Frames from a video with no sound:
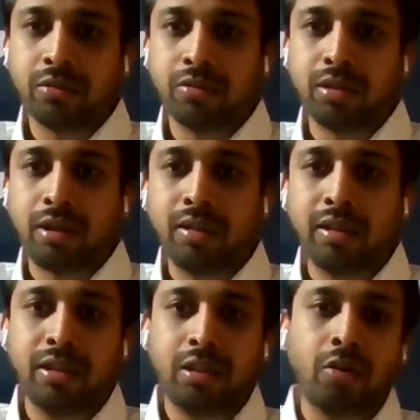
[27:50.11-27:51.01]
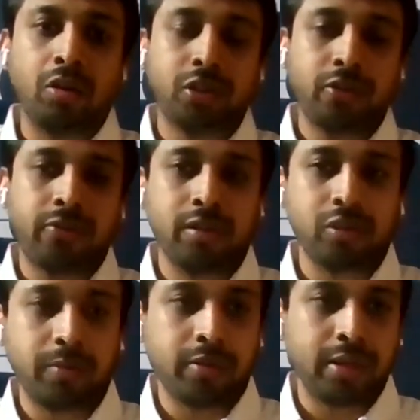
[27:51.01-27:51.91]
So suddenly the cost of
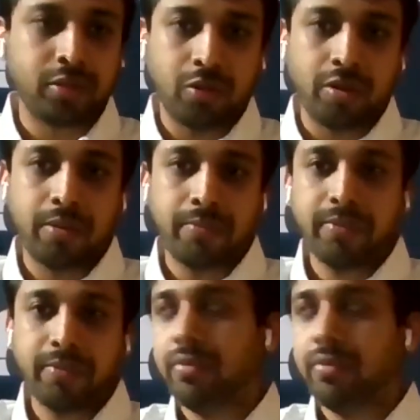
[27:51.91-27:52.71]
transport has gone up.